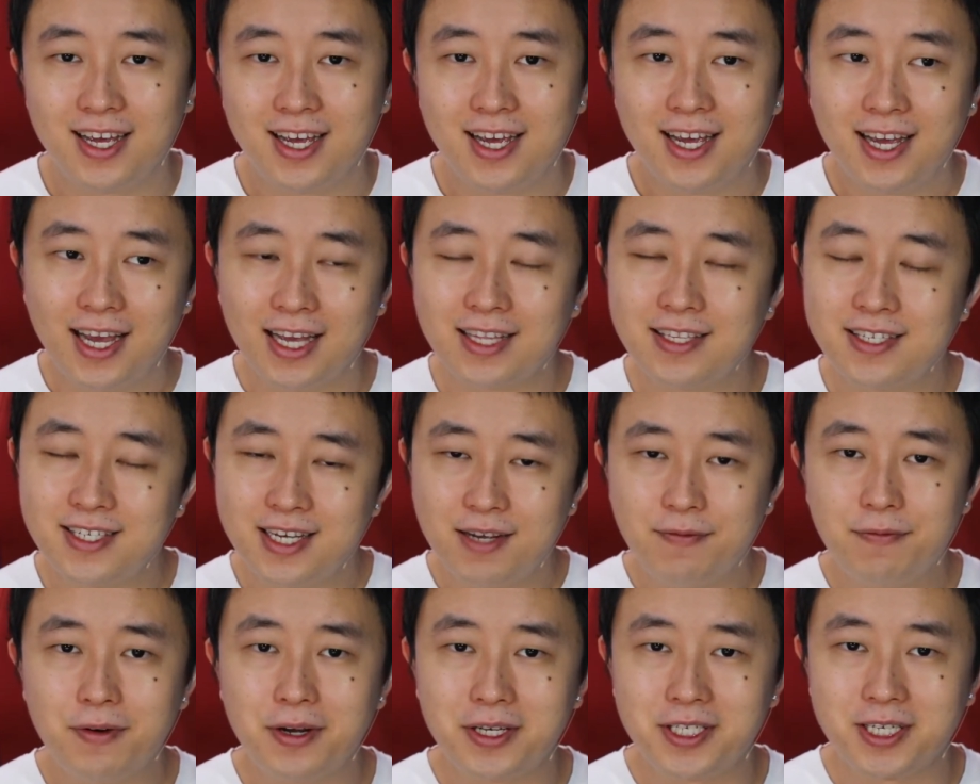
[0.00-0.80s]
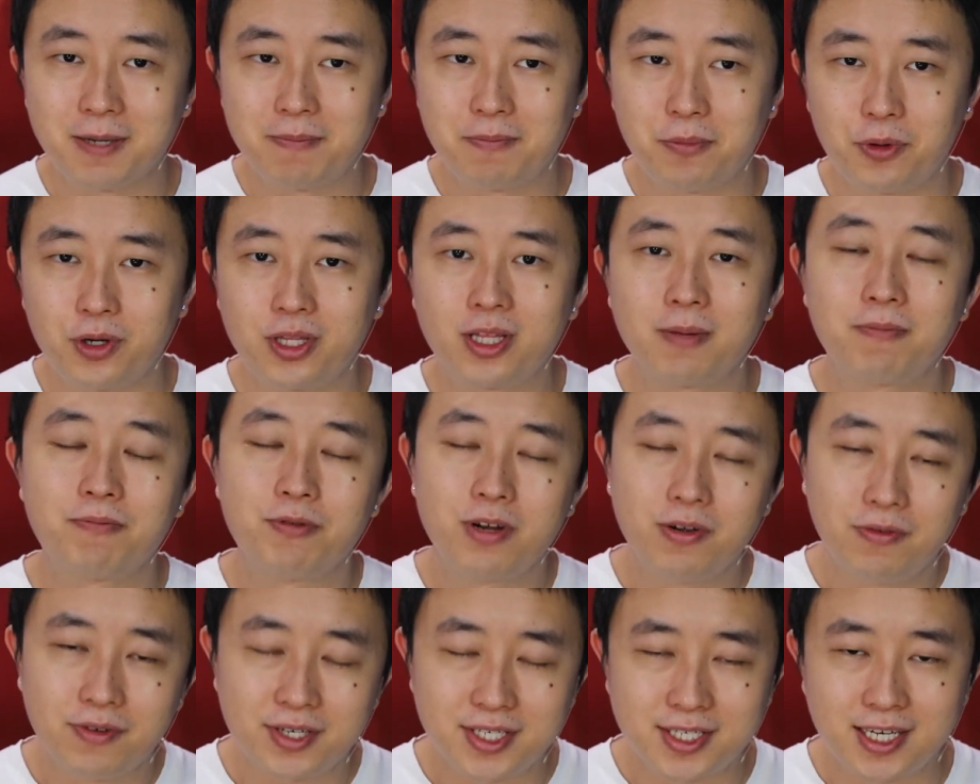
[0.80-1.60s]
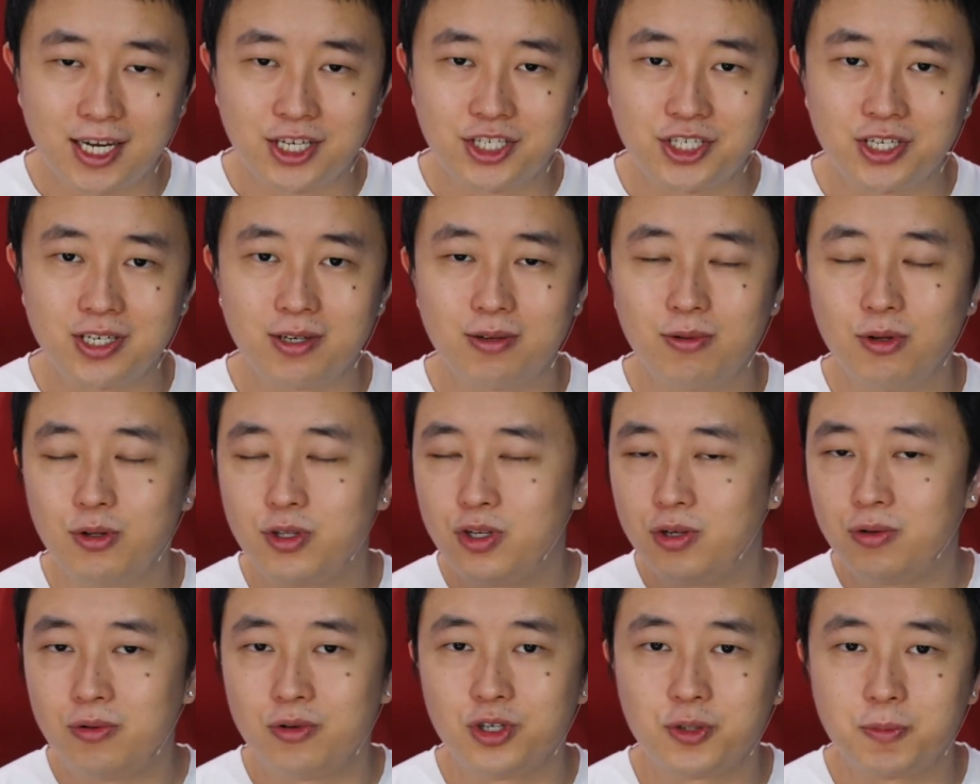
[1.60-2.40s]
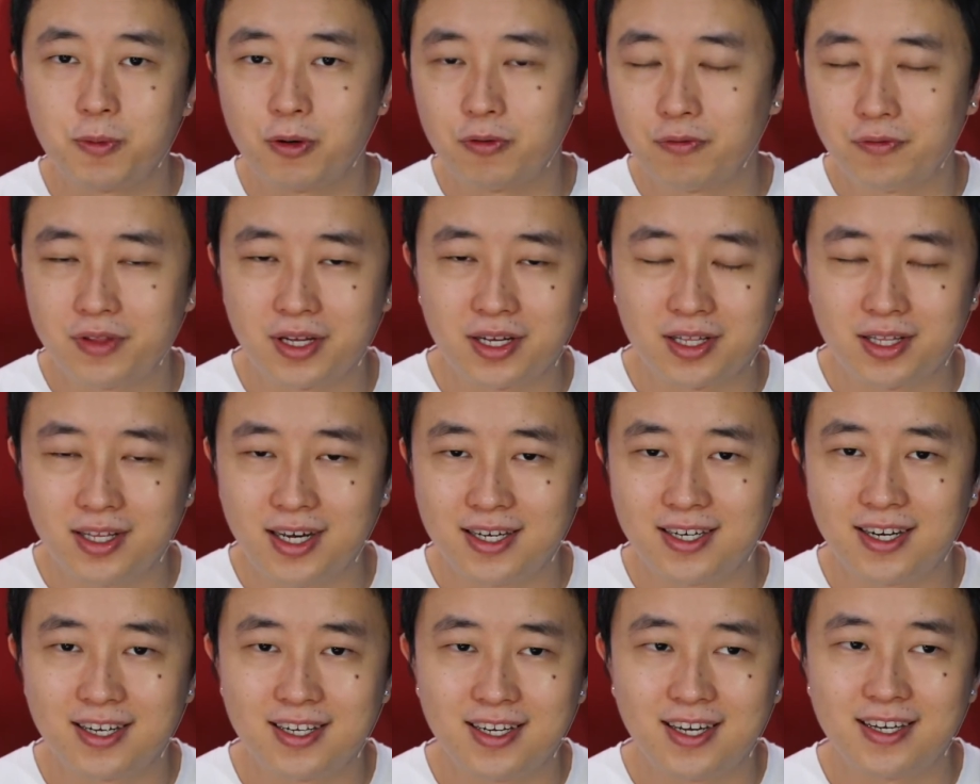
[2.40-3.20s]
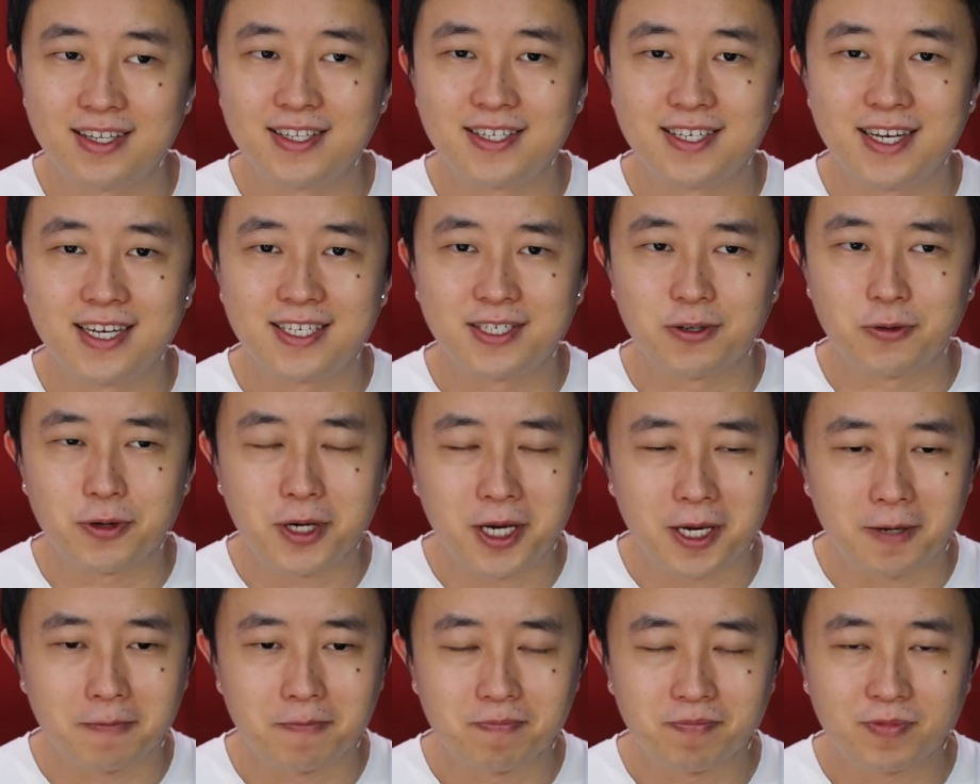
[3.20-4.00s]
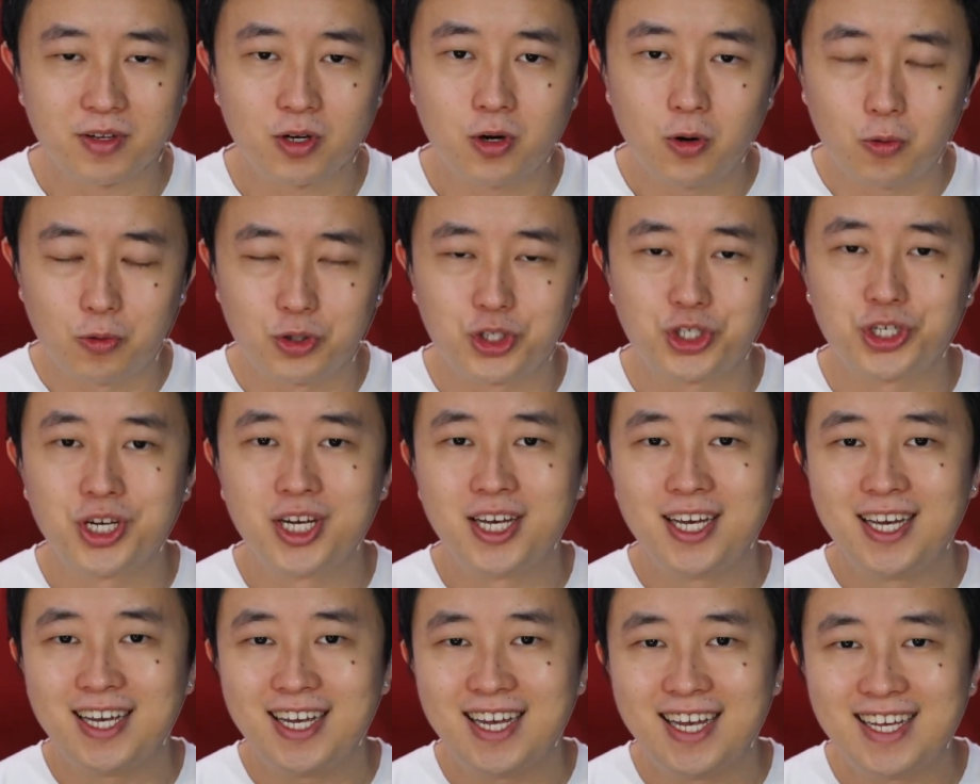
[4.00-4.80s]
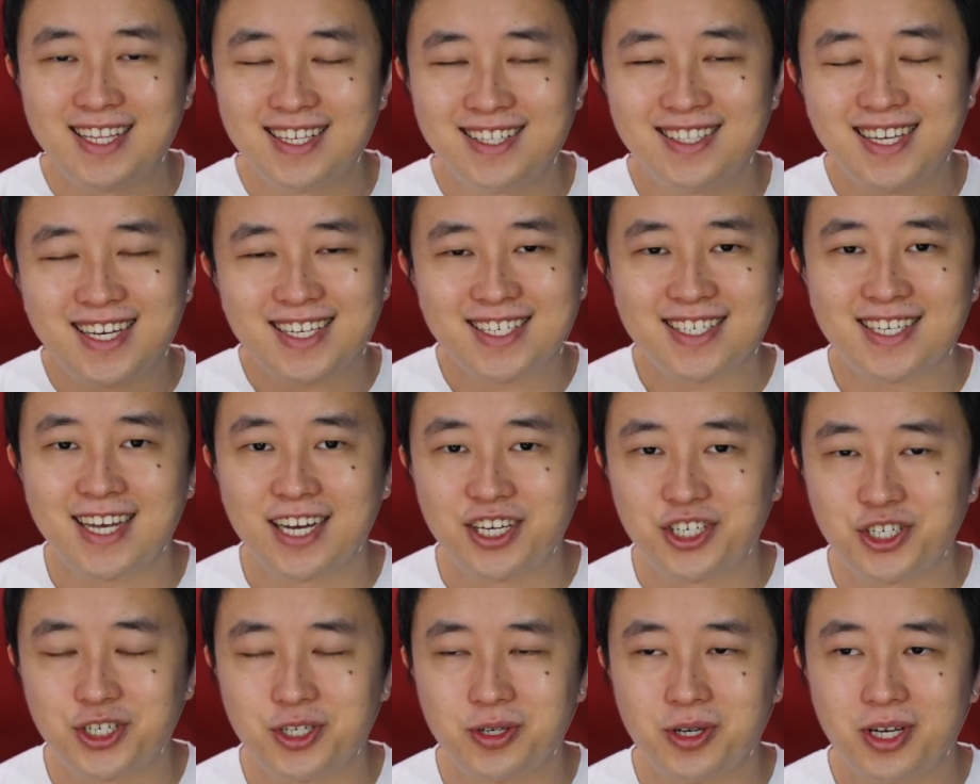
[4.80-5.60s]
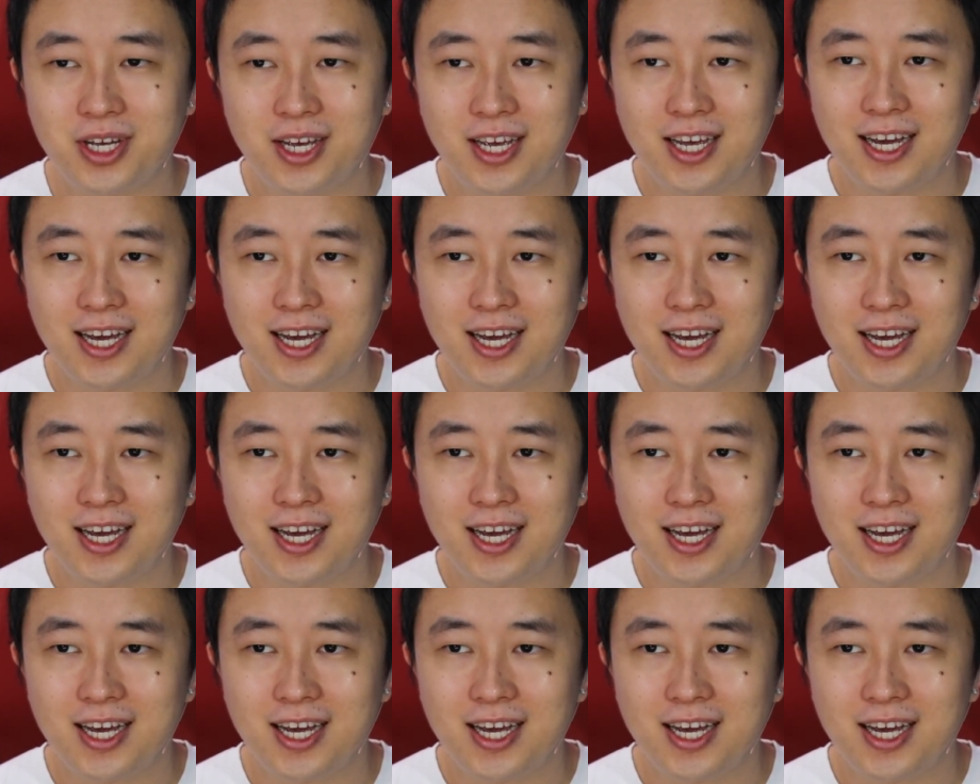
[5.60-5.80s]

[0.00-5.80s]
And say, for example, in the previous session, you spoke with the client says, okay, coach, in the next session,